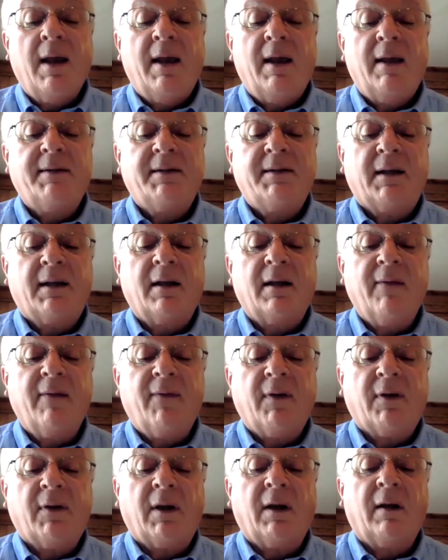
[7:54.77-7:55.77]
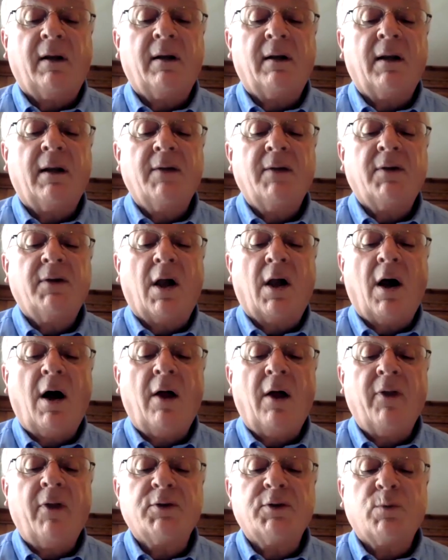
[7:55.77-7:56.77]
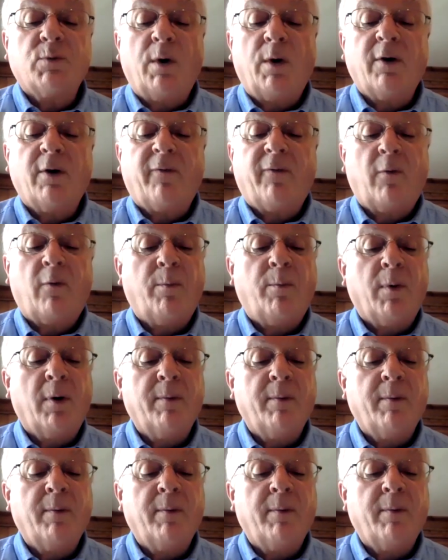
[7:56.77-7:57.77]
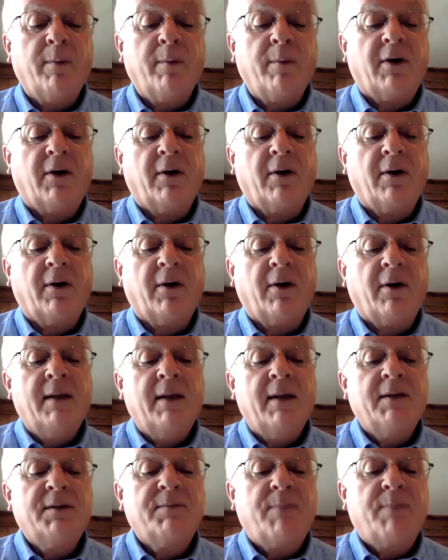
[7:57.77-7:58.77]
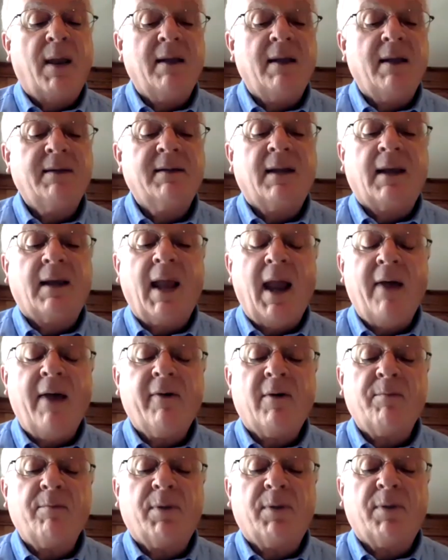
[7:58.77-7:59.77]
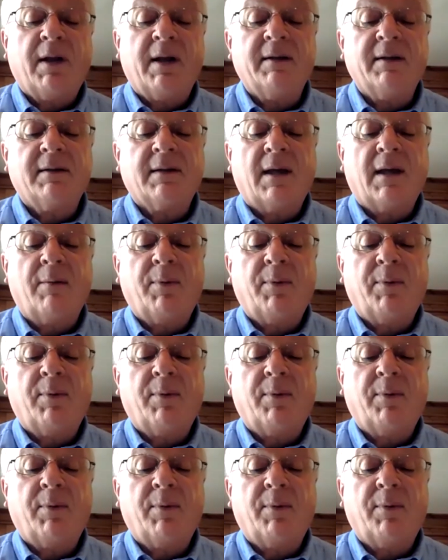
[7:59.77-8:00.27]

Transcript: It's significant to call this wonderful Burma Center space the gathering place, a